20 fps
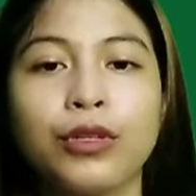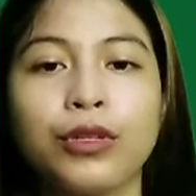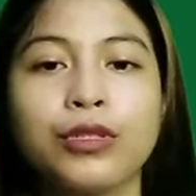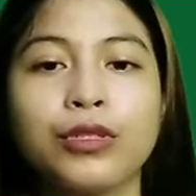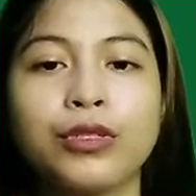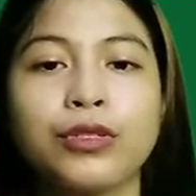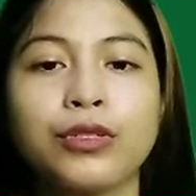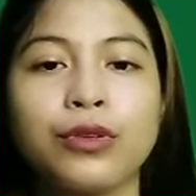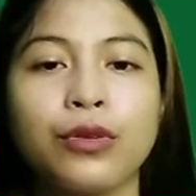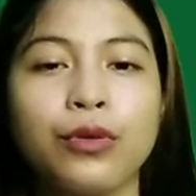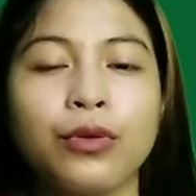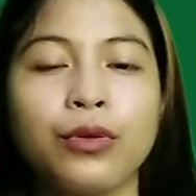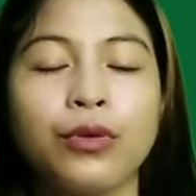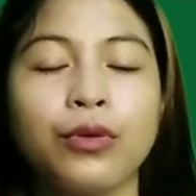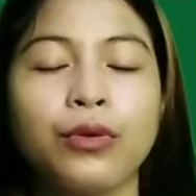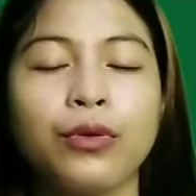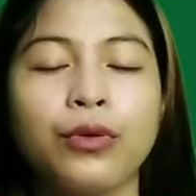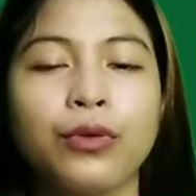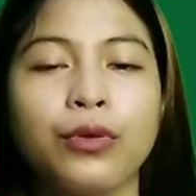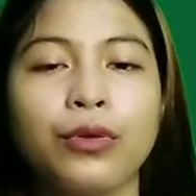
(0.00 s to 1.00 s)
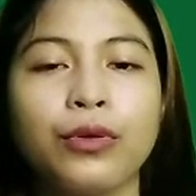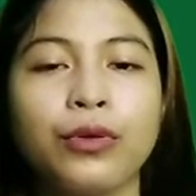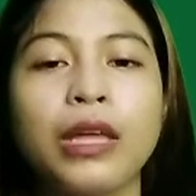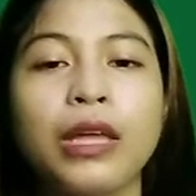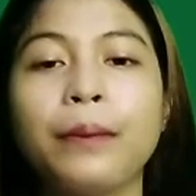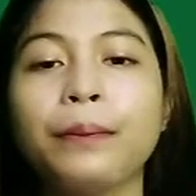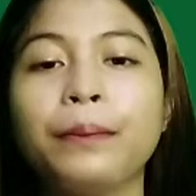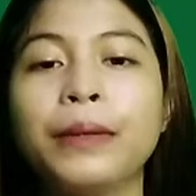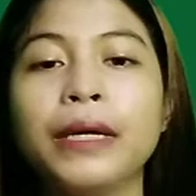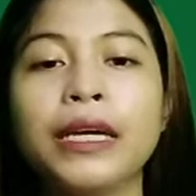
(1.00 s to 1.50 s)
So,
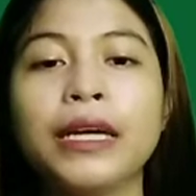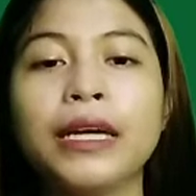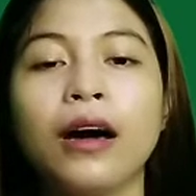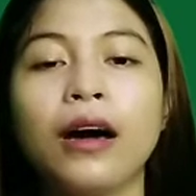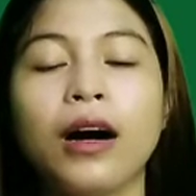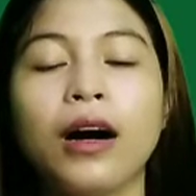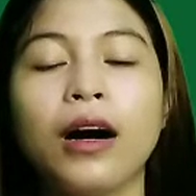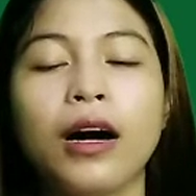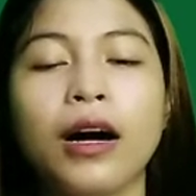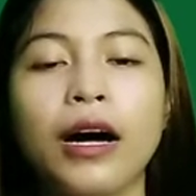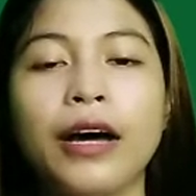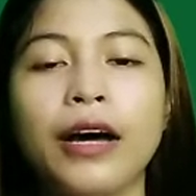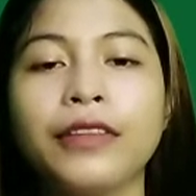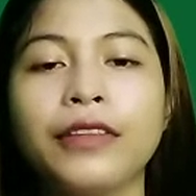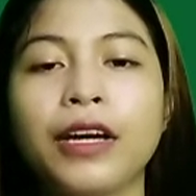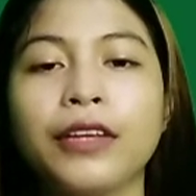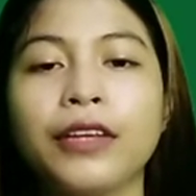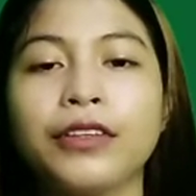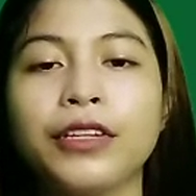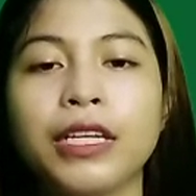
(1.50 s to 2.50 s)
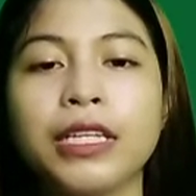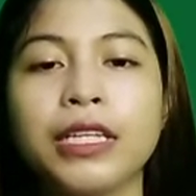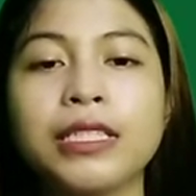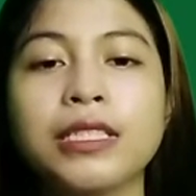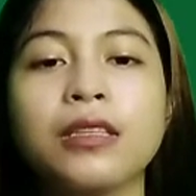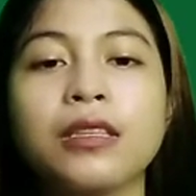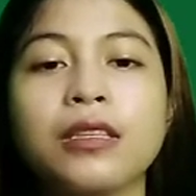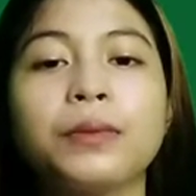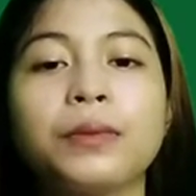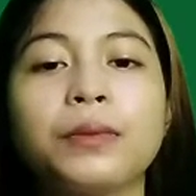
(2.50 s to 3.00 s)
another is
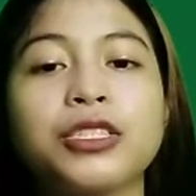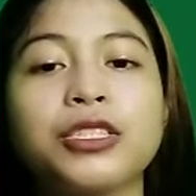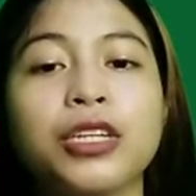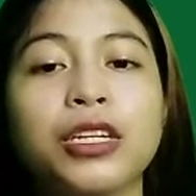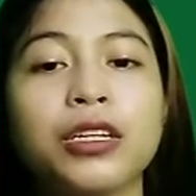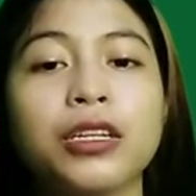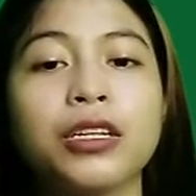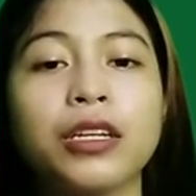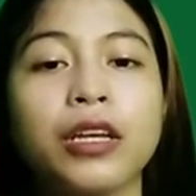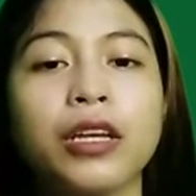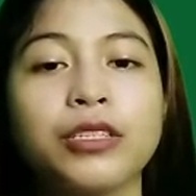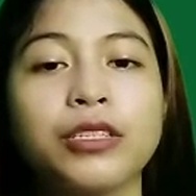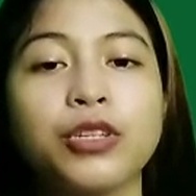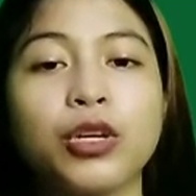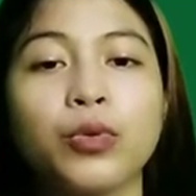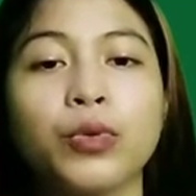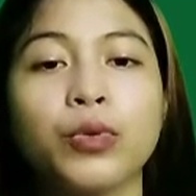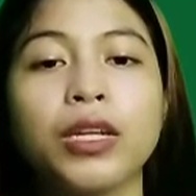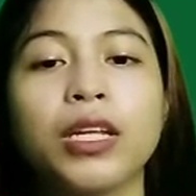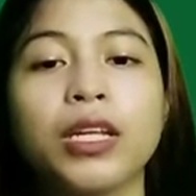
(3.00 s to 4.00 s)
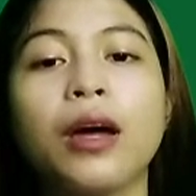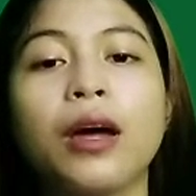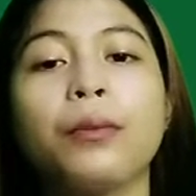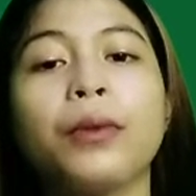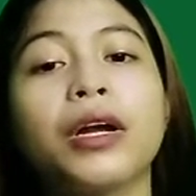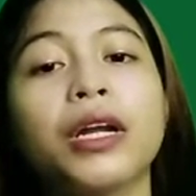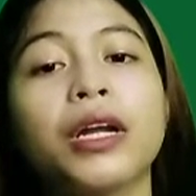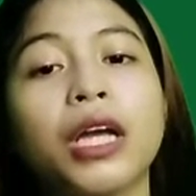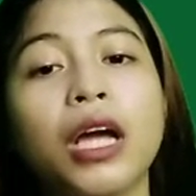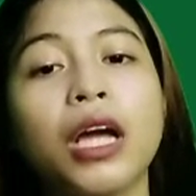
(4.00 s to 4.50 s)
the Beat Generation within
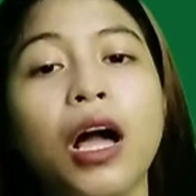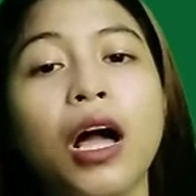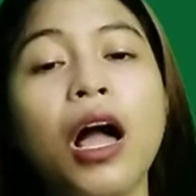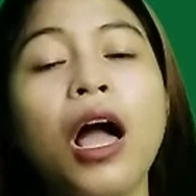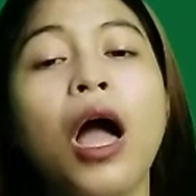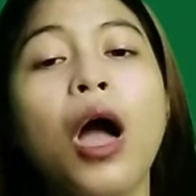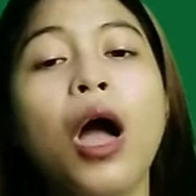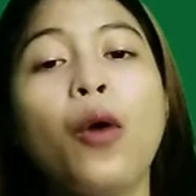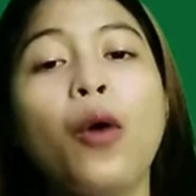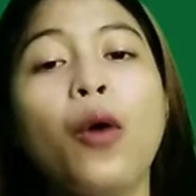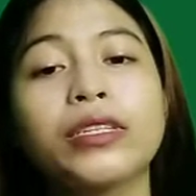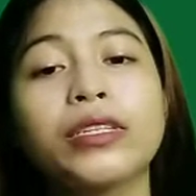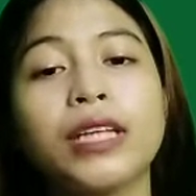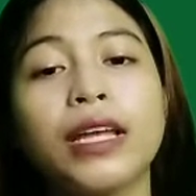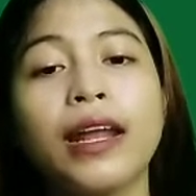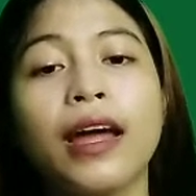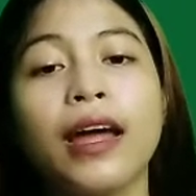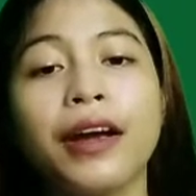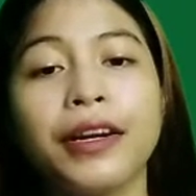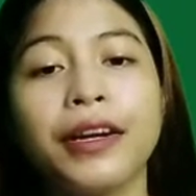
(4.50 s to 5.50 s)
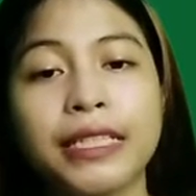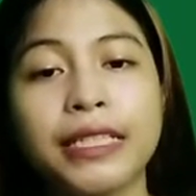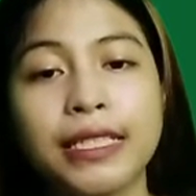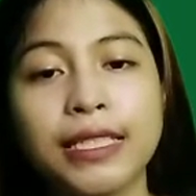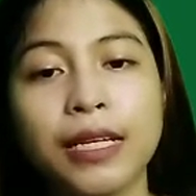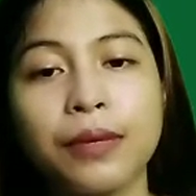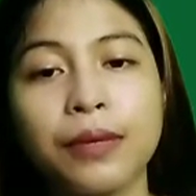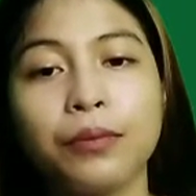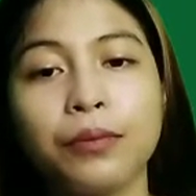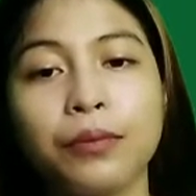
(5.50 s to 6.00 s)
America was an
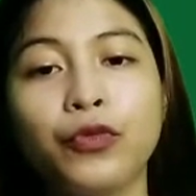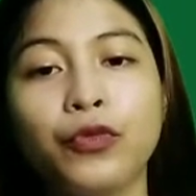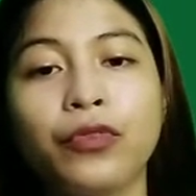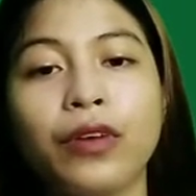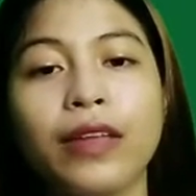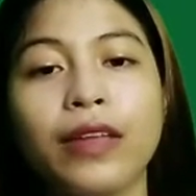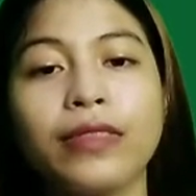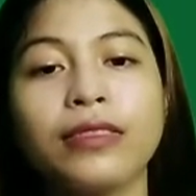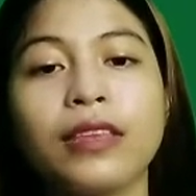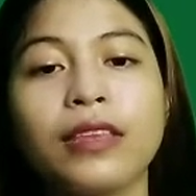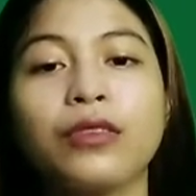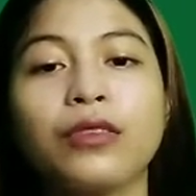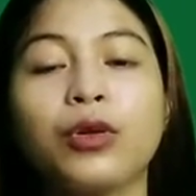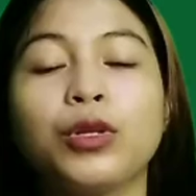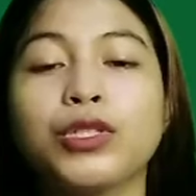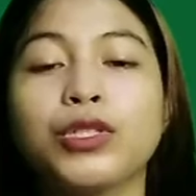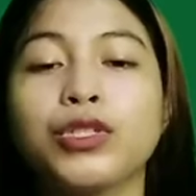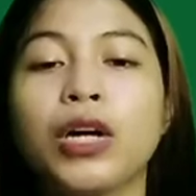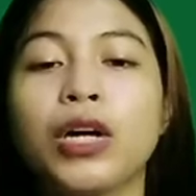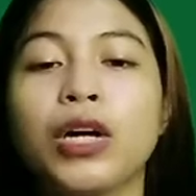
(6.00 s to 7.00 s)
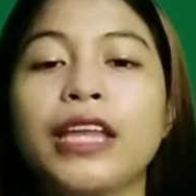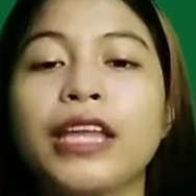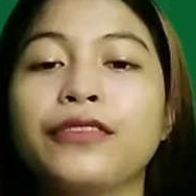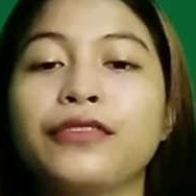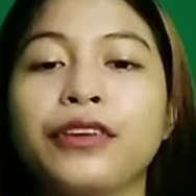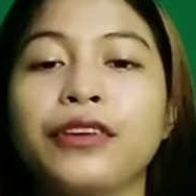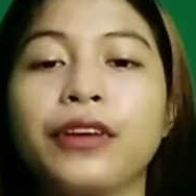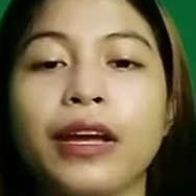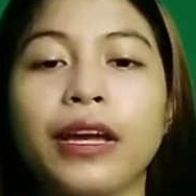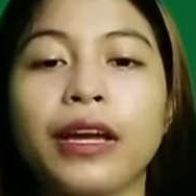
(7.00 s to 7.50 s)
artistic movement that also
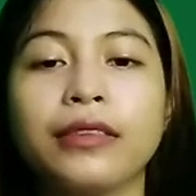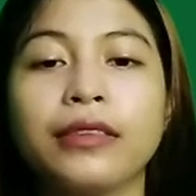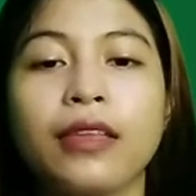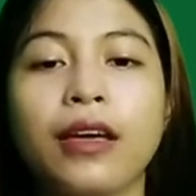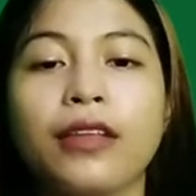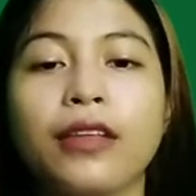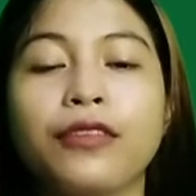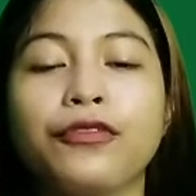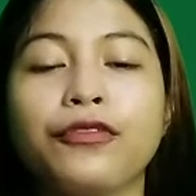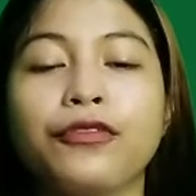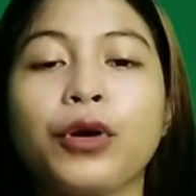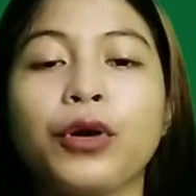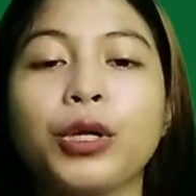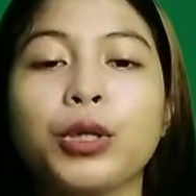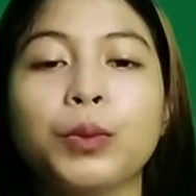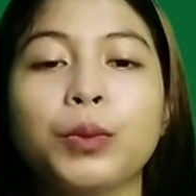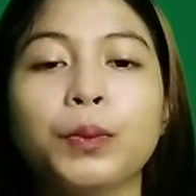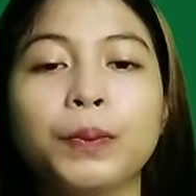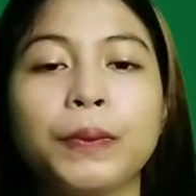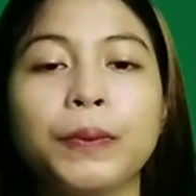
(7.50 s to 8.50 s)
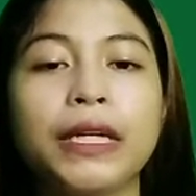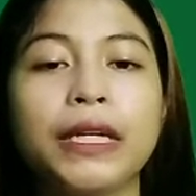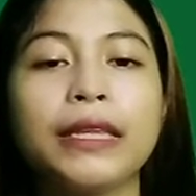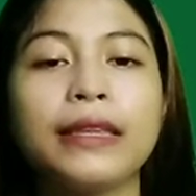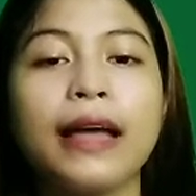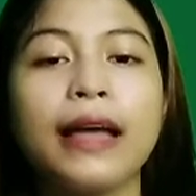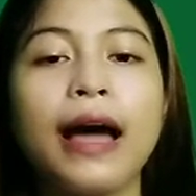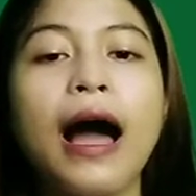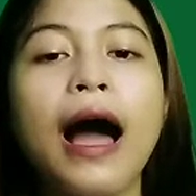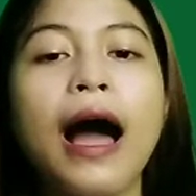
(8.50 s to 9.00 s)
advocated for complete
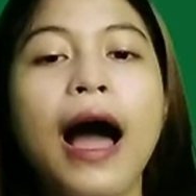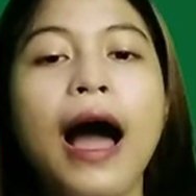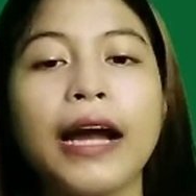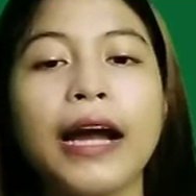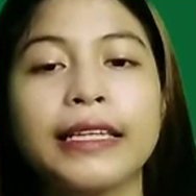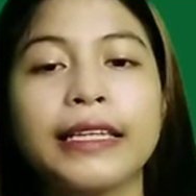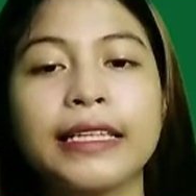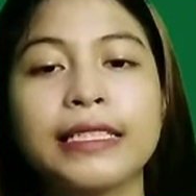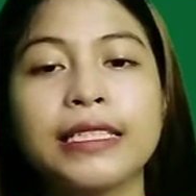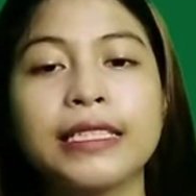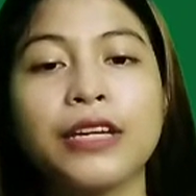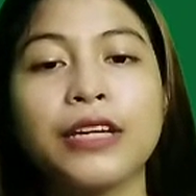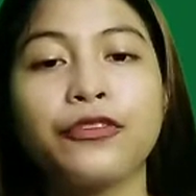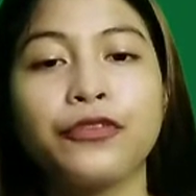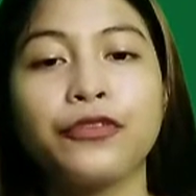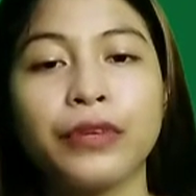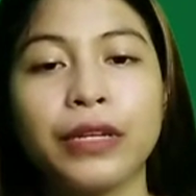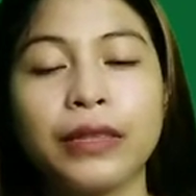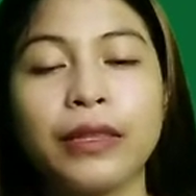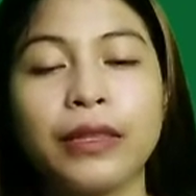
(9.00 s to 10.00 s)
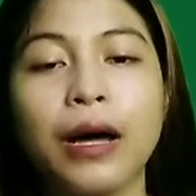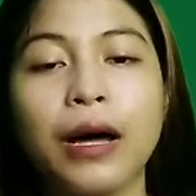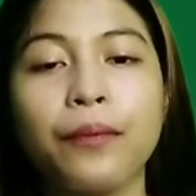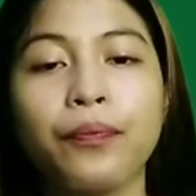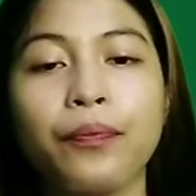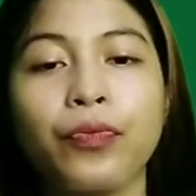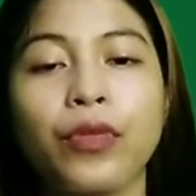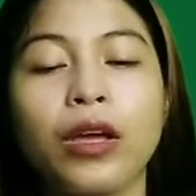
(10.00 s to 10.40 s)
artistic freedom.